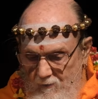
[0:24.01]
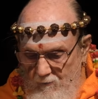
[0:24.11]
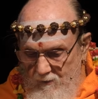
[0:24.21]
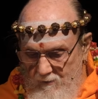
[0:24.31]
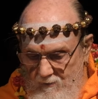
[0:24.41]

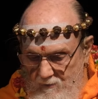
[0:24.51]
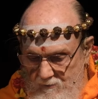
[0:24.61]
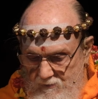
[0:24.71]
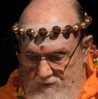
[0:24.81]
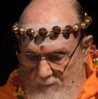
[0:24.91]
with
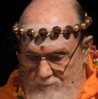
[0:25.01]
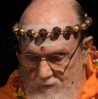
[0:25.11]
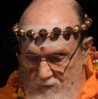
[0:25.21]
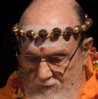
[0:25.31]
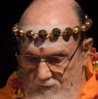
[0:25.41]

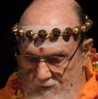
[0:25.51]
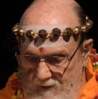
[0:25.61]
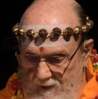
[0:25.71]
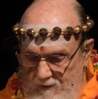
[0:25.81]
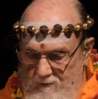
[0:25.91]
chapter
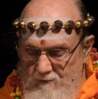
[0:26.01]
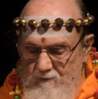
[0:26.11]
38.